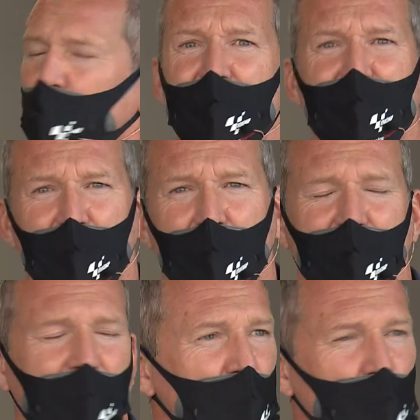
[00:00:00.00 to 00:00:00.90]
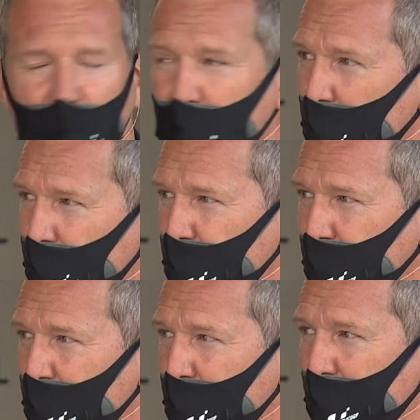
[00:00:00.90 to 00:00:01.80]
guys, I tell you what,
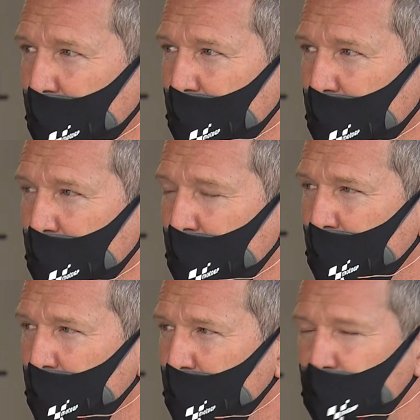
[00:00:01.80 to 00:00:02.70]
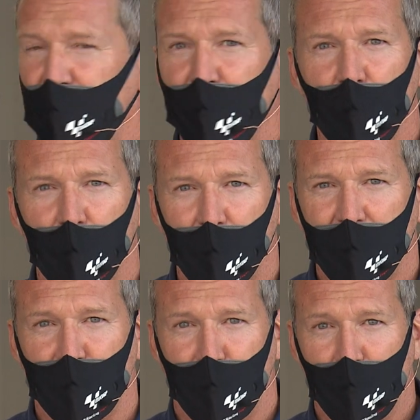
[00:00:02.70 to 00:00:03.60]
fuel
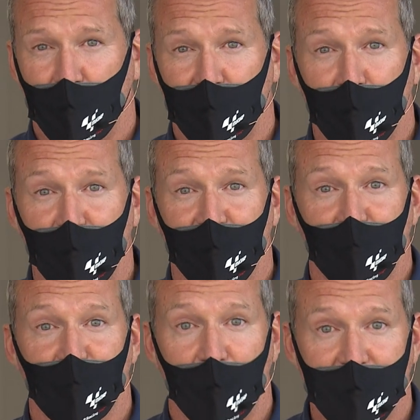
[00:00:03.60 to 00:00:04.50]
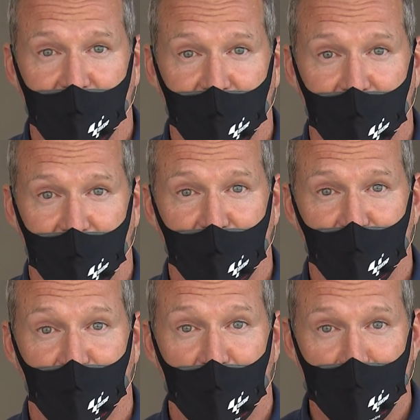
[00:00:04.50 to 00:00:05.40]
has been one of the most exciting
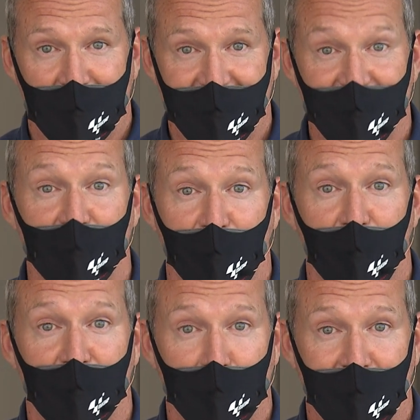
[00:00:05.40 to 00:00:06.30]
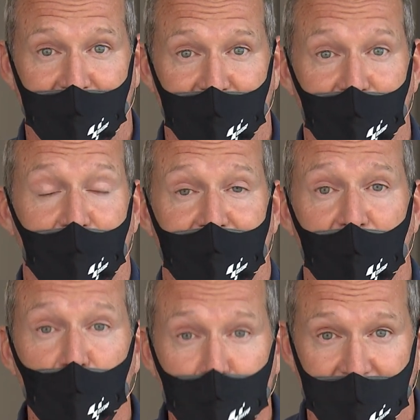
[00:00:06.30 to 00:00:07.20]
things for me to learn about. I
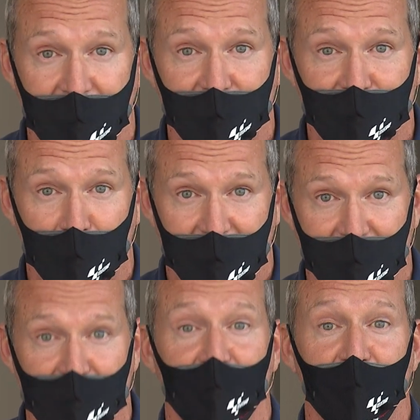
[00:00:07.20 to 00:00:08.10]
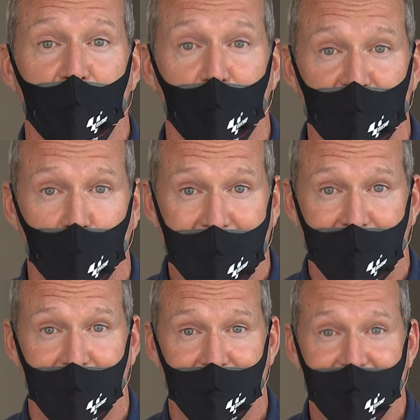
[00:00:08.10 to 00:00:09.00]
hope it has been for you as
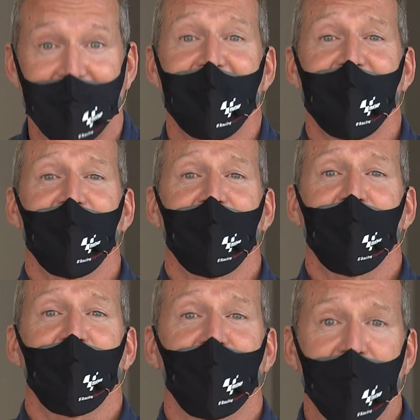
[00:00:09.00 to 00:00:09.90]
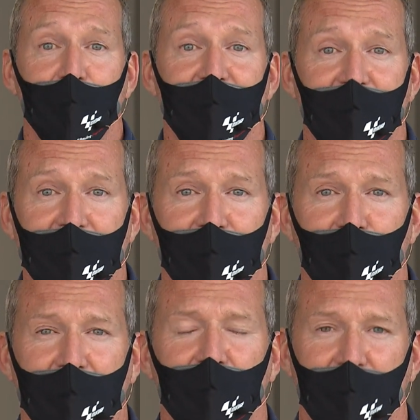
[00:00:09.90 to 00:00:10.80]
well. See you in Saxon
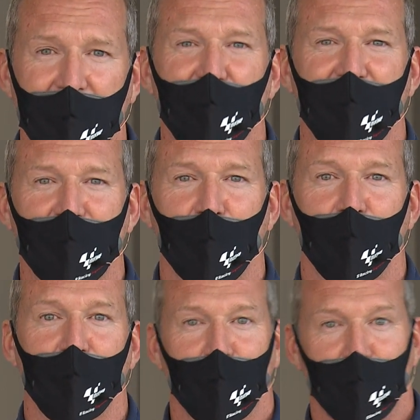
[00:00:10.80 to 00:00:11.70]
Ring for the next Tech Talk.